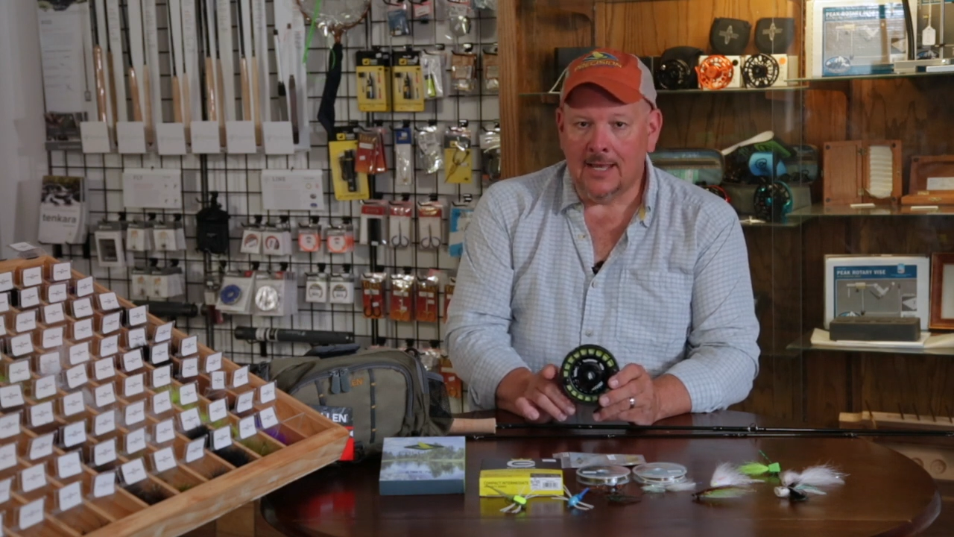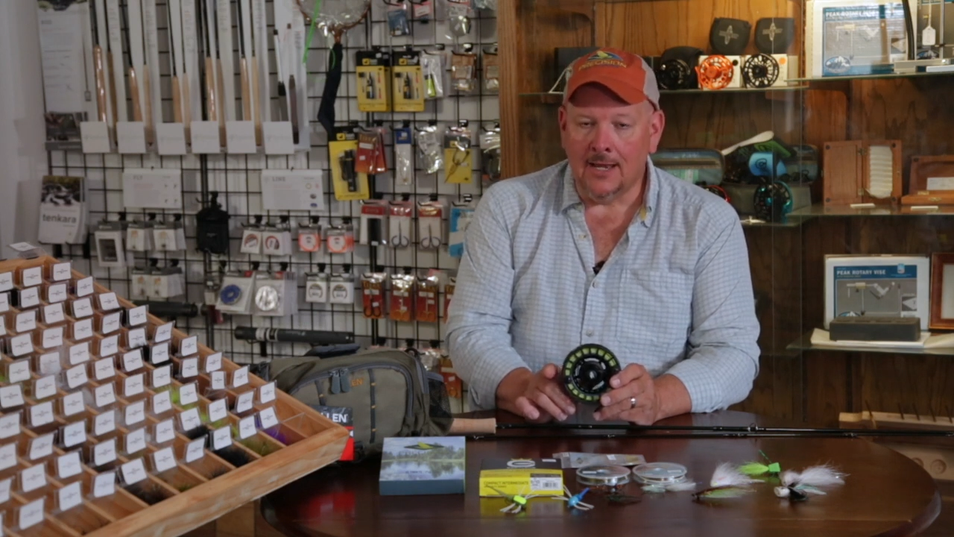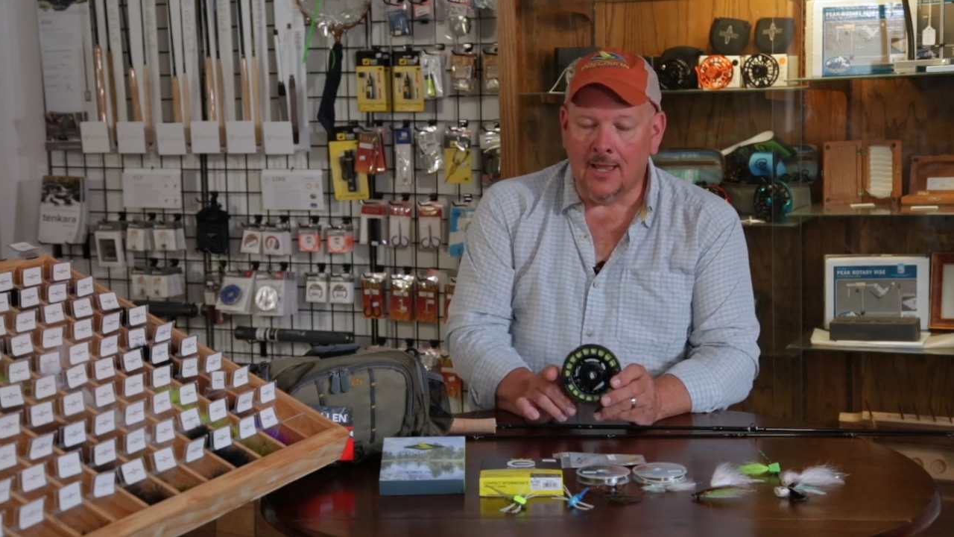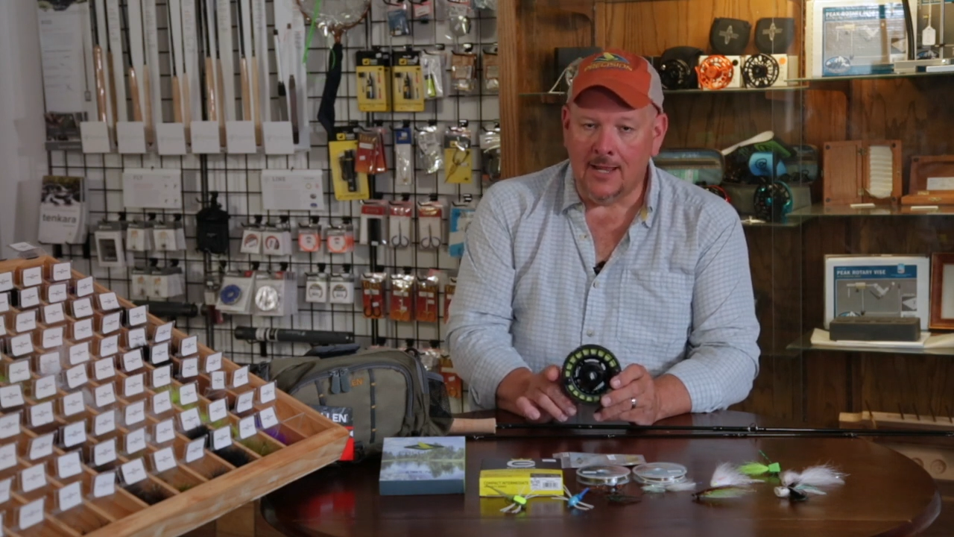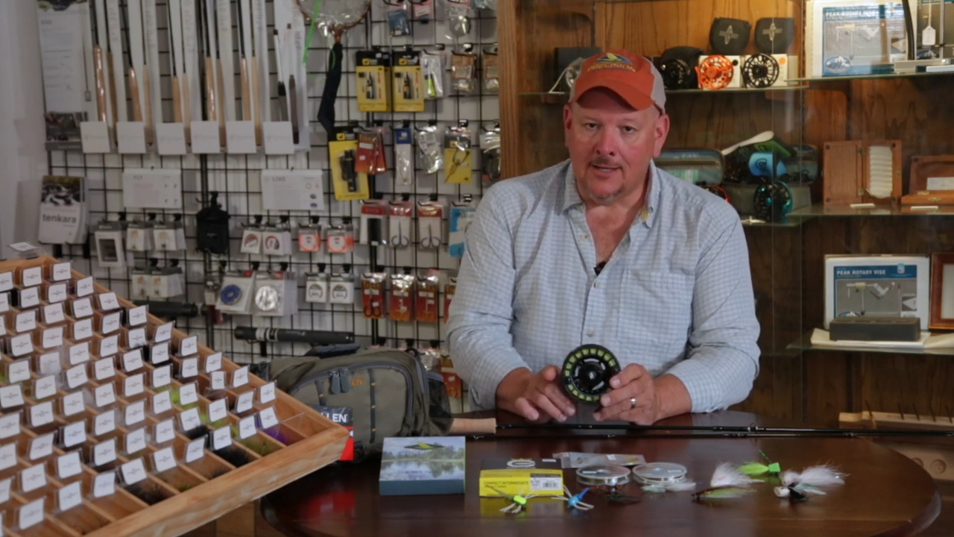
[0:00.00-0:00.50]

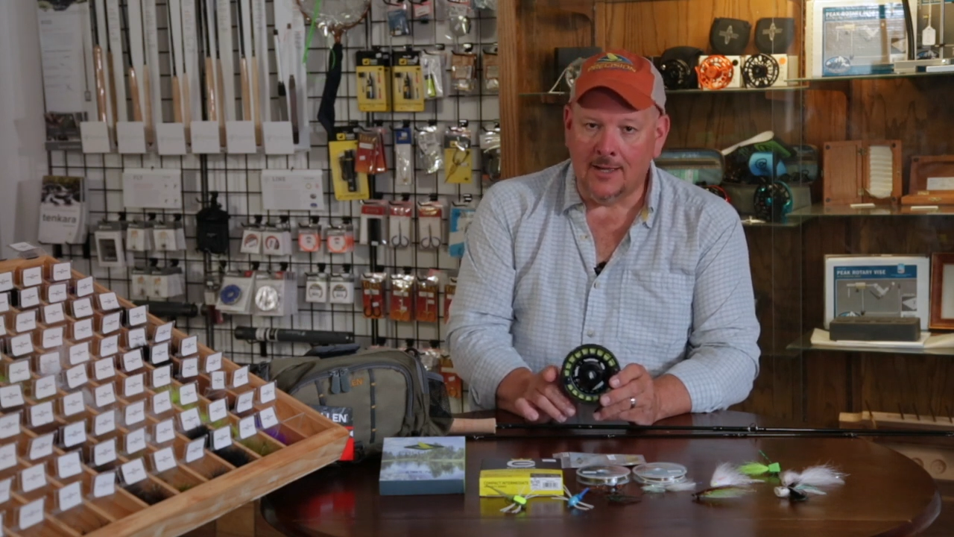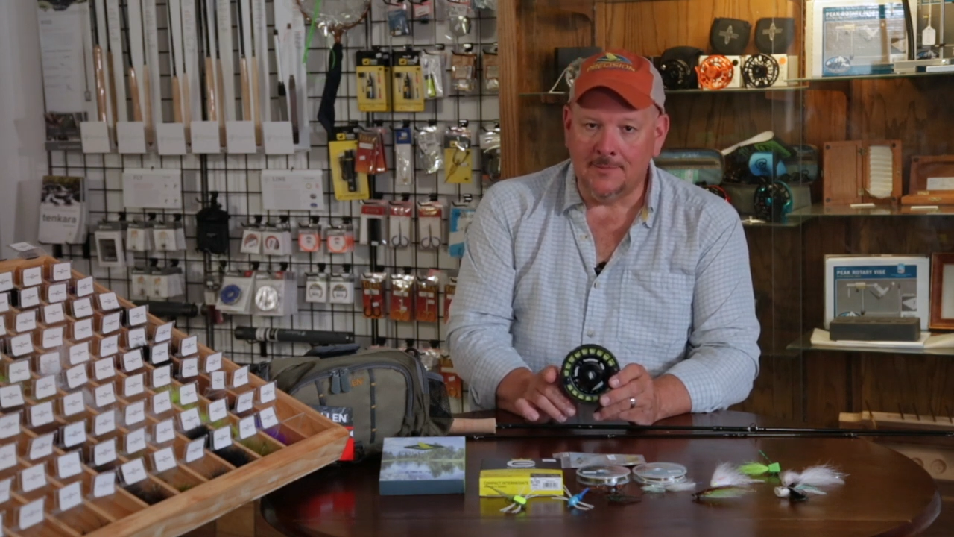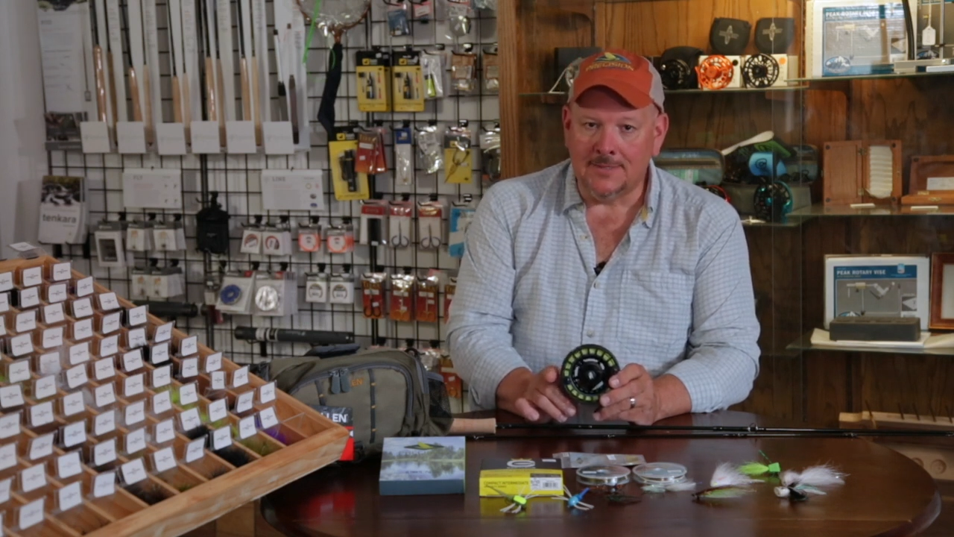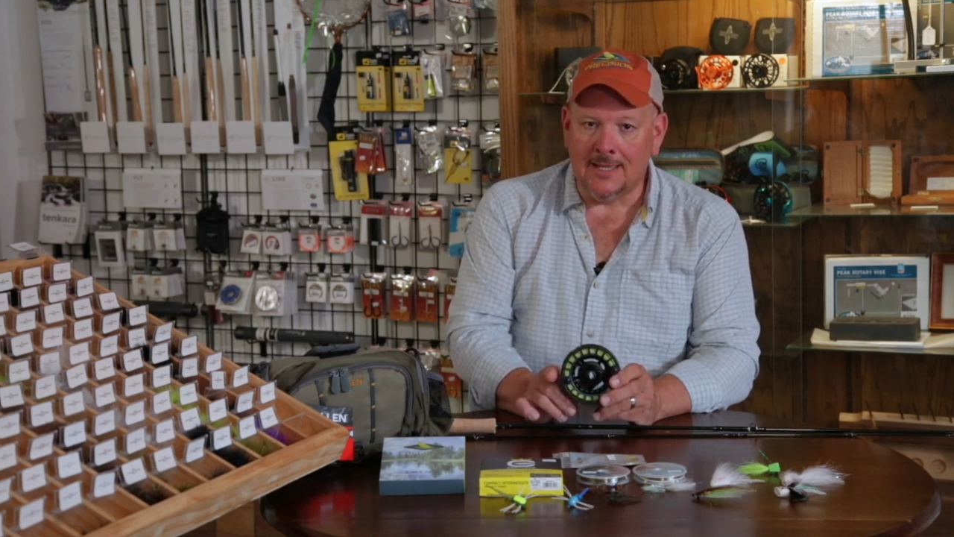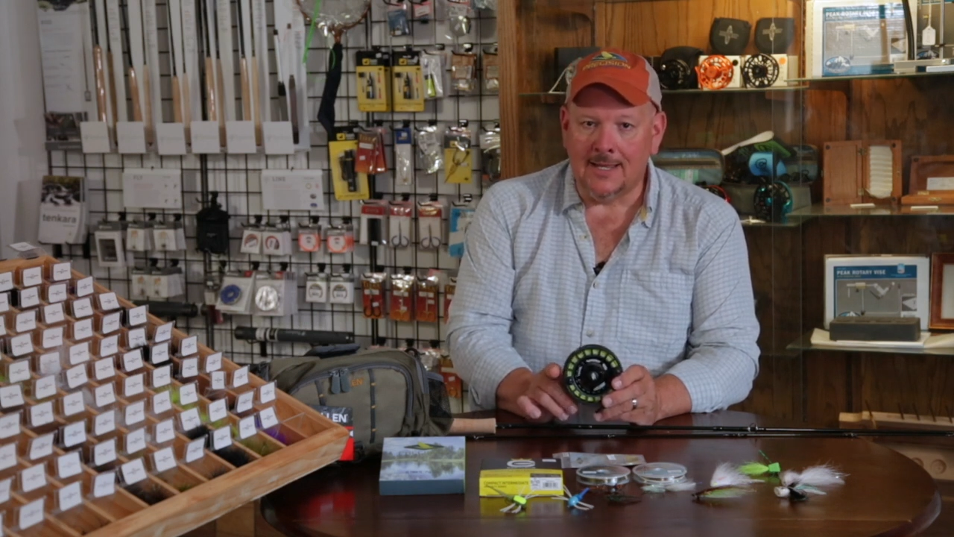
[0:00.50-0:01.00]
9
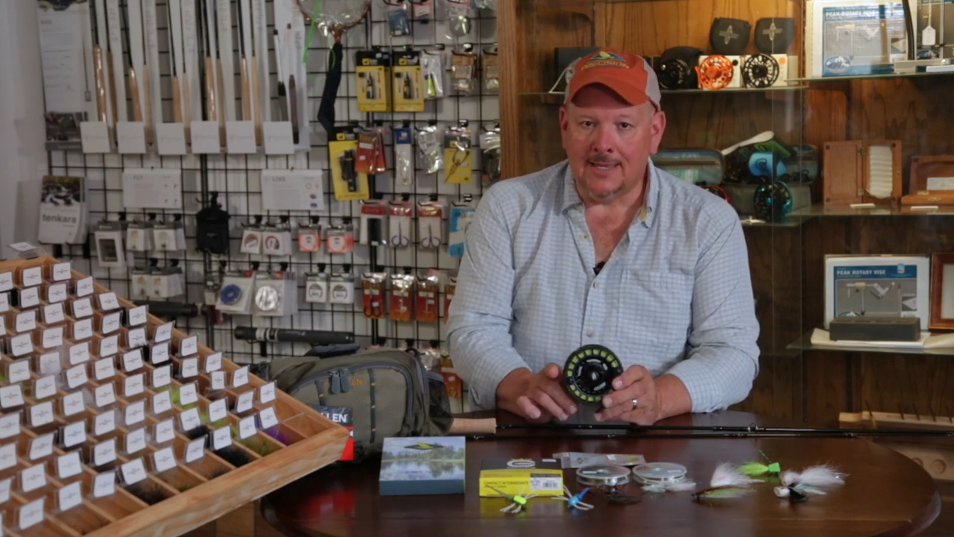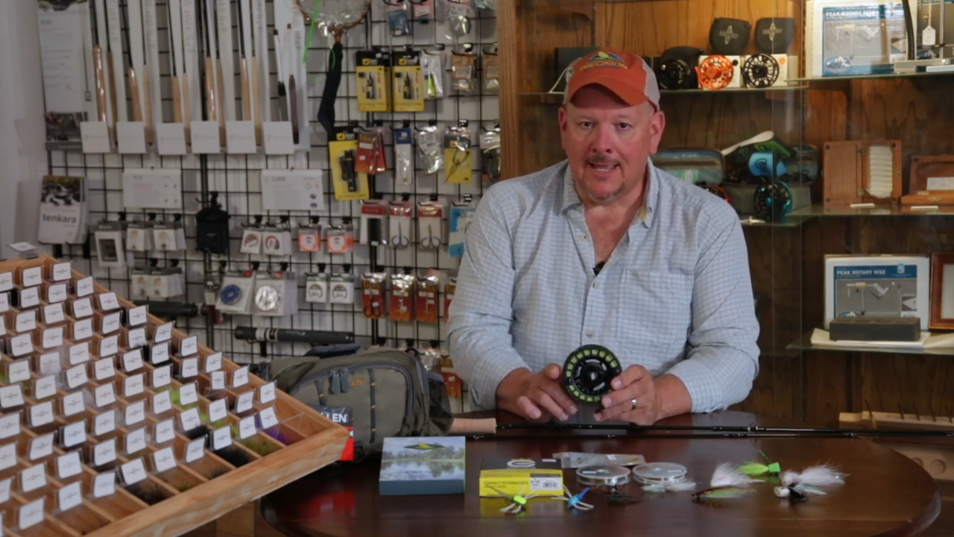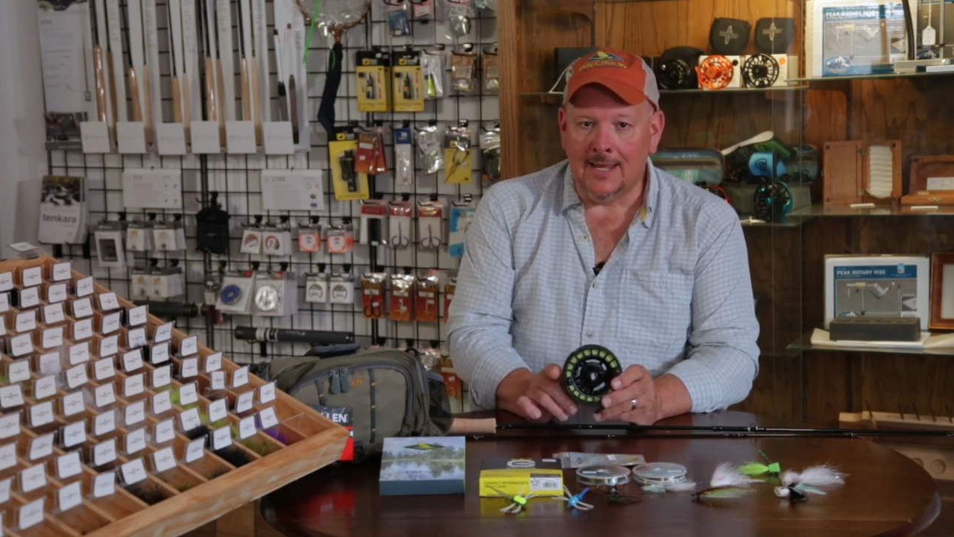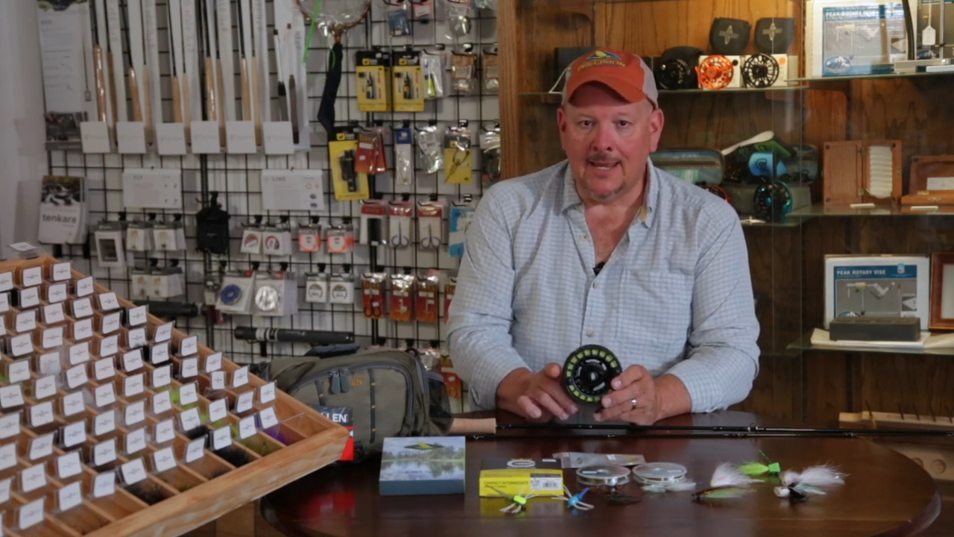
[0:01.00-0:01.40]
times out of 10,